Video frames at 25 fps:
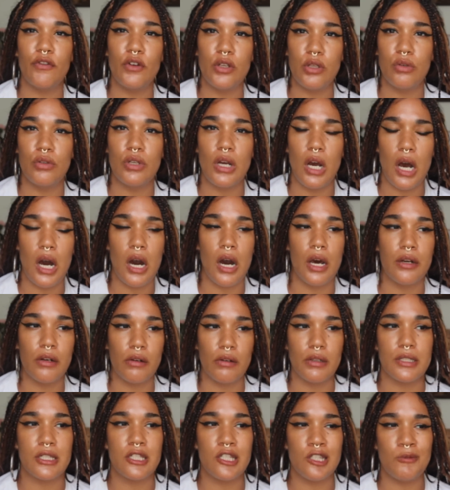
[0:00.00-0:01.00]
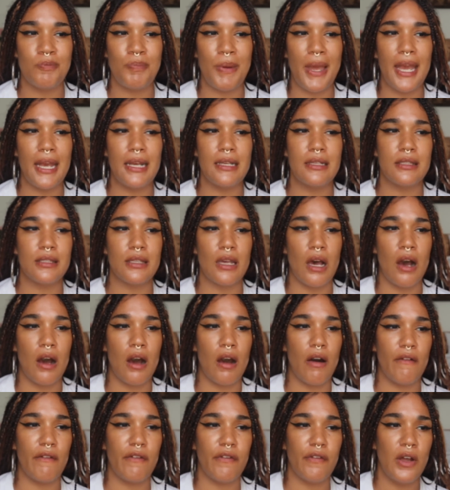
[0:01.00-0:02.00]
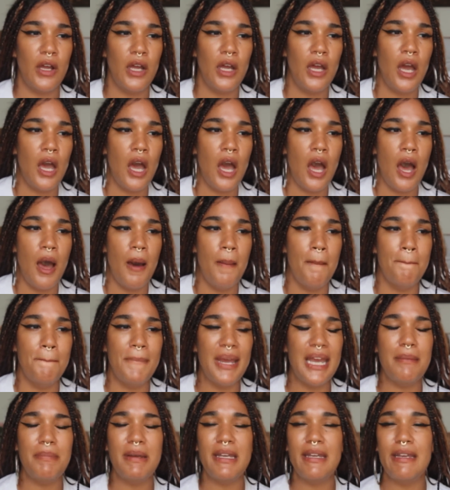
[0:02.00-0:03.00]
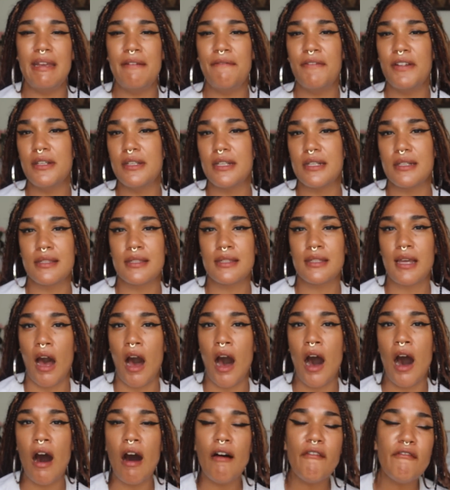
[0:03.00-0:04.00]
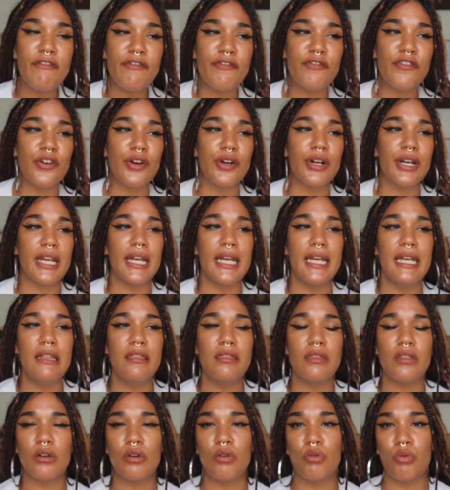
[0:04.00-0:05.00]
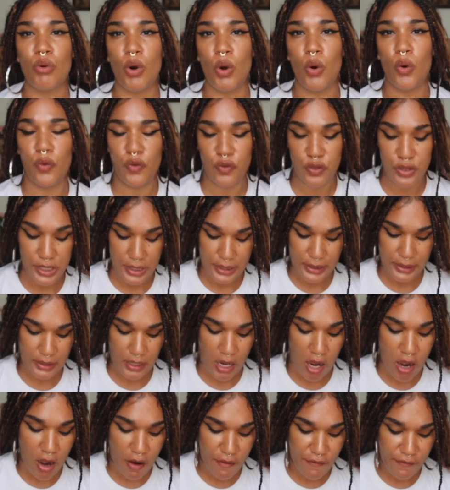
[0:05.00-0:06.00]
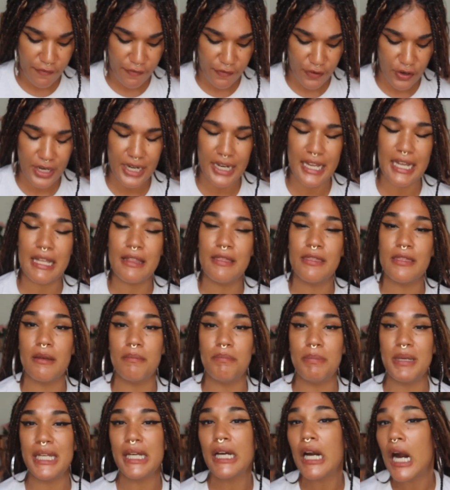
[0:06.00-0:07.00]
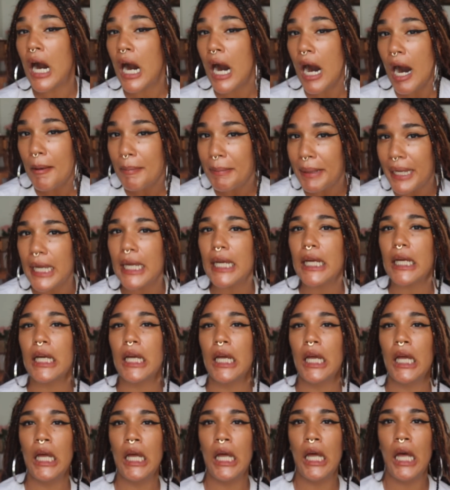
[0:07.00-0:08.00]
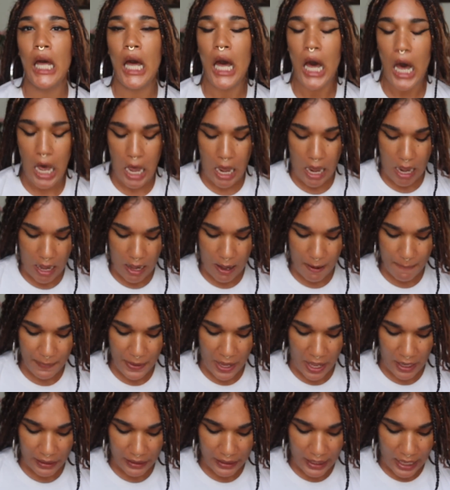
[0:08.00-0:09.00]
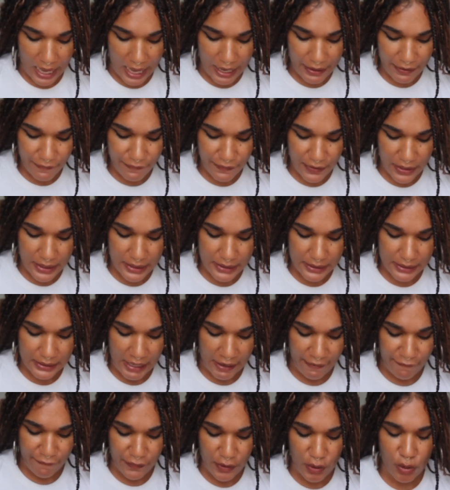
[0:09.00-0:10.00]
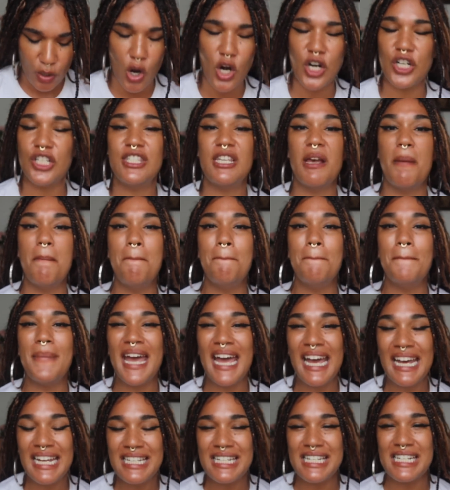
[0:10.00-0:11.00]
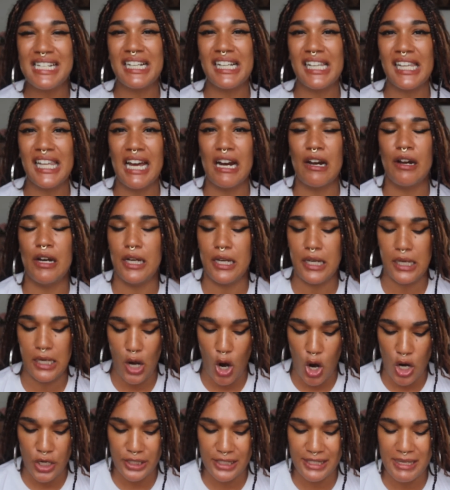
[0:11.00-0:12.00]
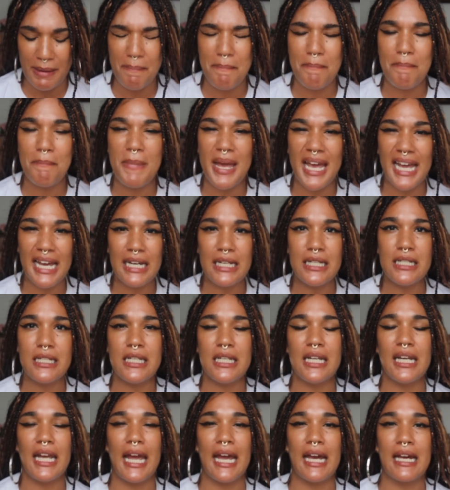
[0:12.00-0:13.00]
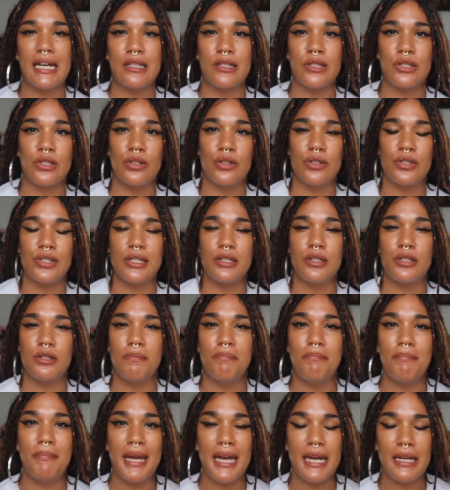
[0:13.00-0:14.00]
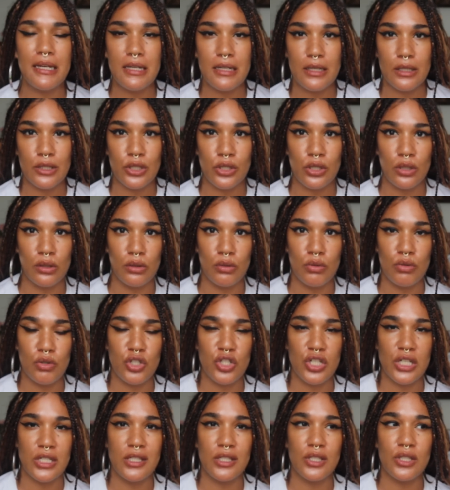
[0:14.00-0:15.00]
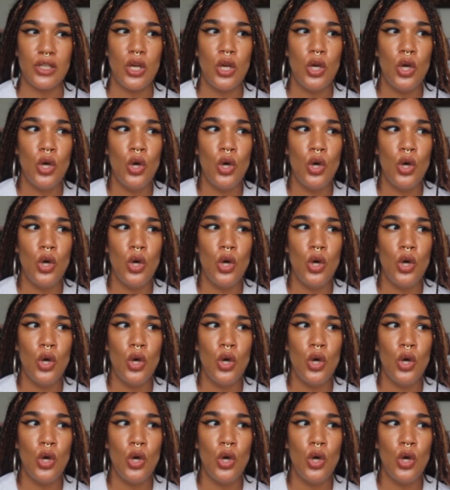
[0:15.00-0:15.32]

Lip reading: for you to honor a space of maybe even discomfort in the growth, discomfort in the becoming. A lot of us, I feel, are demanding clarity, are demanding answers and demanding solutions,